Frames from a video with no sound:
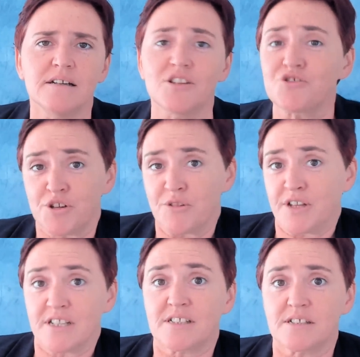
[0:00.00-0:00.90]
The truth
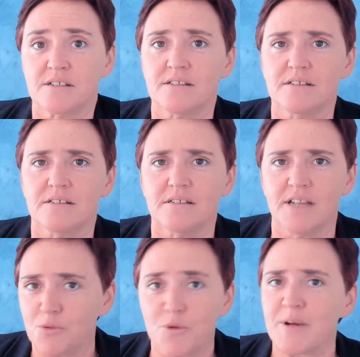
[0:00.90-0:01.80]
is,
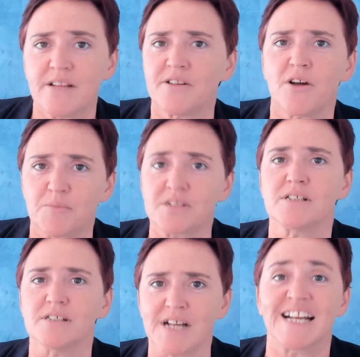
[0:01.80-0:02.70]
it will be the
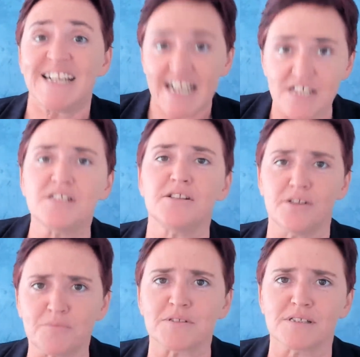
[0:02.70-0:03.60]
opposite. And it is the
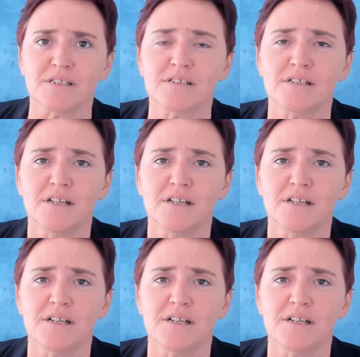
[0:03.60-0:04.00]
opposite.